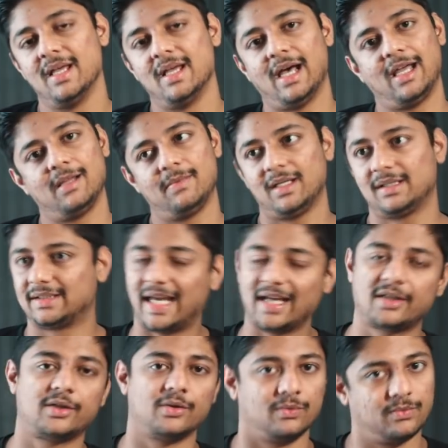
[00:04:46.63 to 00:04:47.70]
I'll be like,
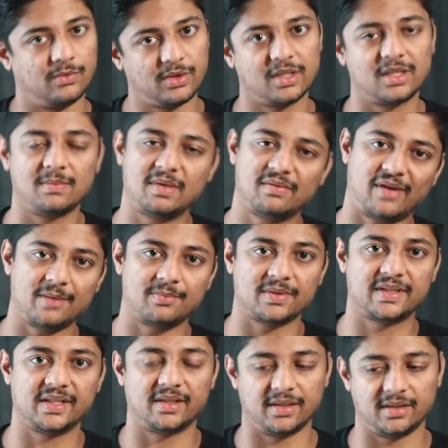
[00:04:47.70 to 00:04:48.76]
thank you. Okay, give me
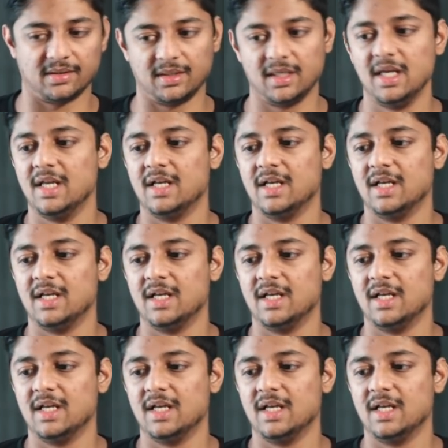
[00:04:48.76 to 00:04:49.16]
5% return.